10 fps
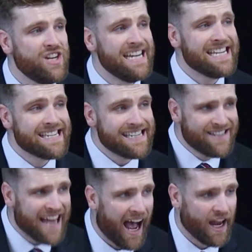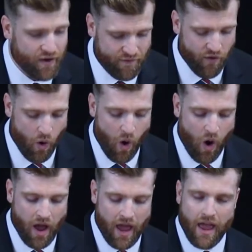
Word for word: Jesus died for,